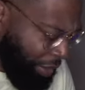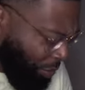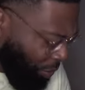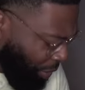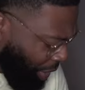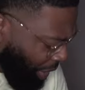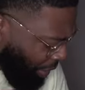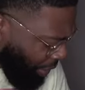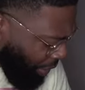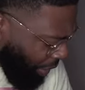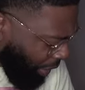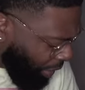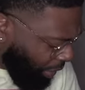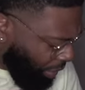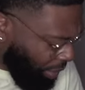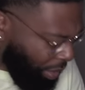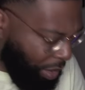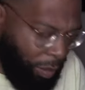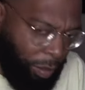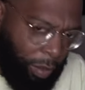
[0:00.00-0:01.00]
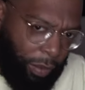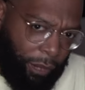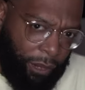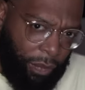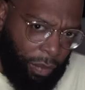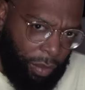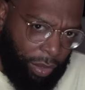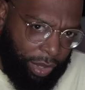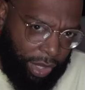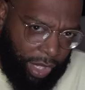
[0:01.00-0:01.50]
weird. All of them were
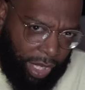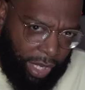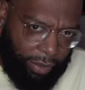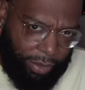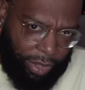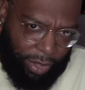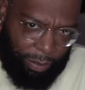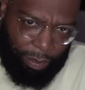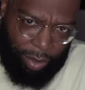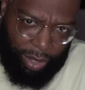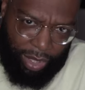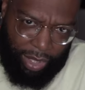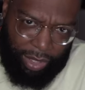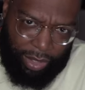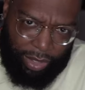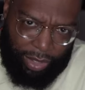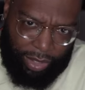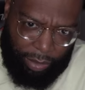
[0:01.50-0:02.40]
four thousand piece.